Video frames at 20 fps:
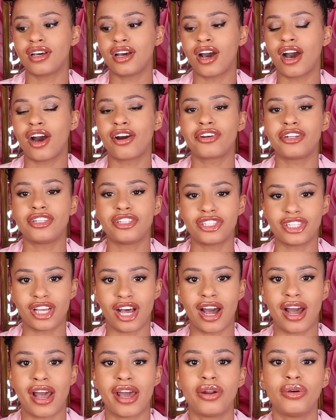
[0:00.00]
are
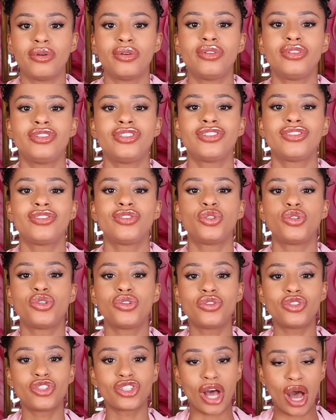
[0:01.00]
entitled
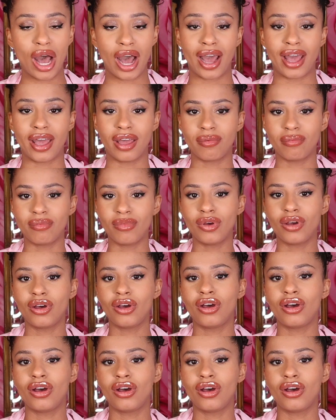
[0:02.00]
to time